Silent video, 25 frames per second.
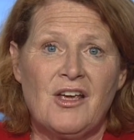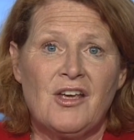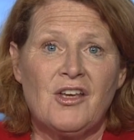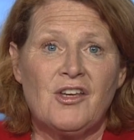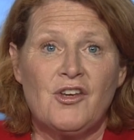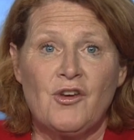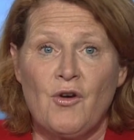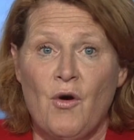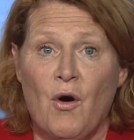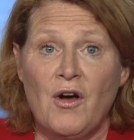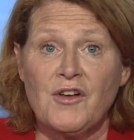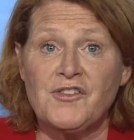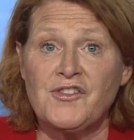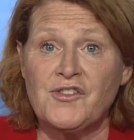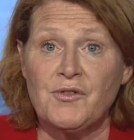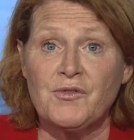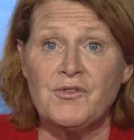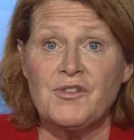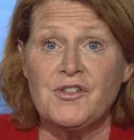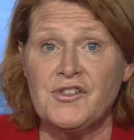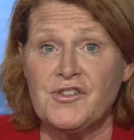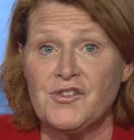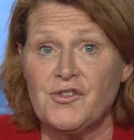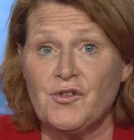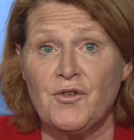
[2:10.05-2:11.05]
You also
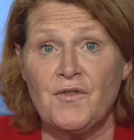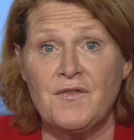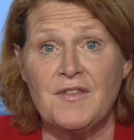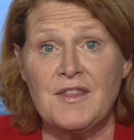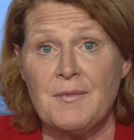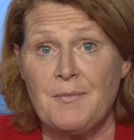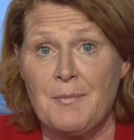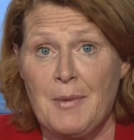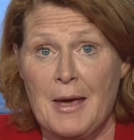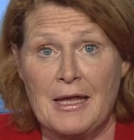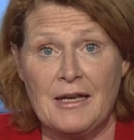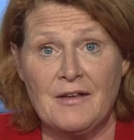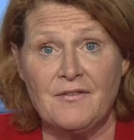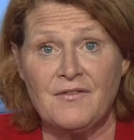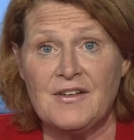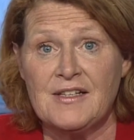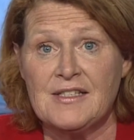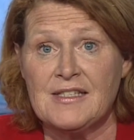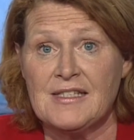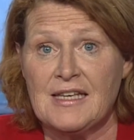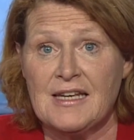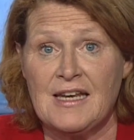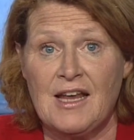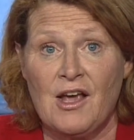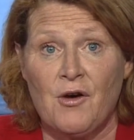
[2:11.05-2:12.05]
deserve the
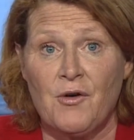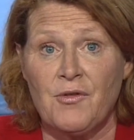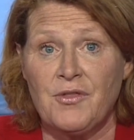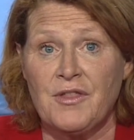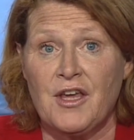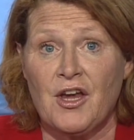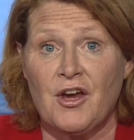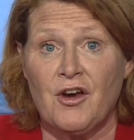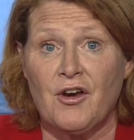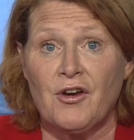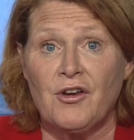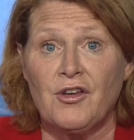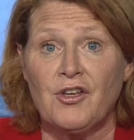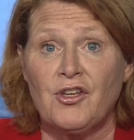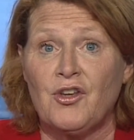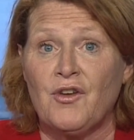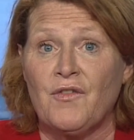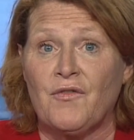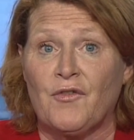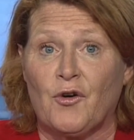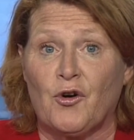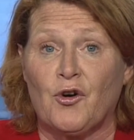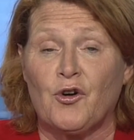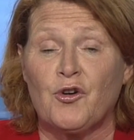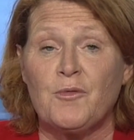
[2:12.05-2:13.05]
benefits and health care
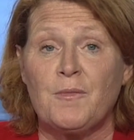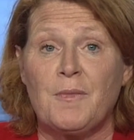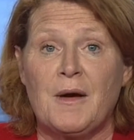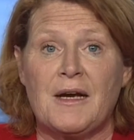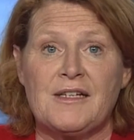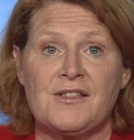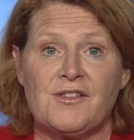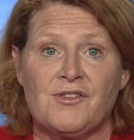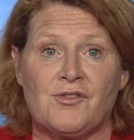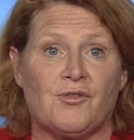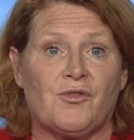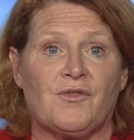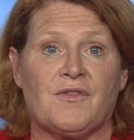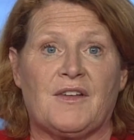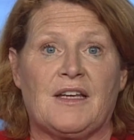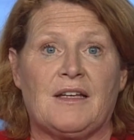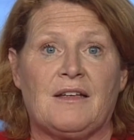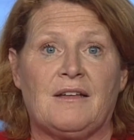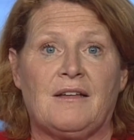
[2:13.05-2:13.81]
you've earned by serving.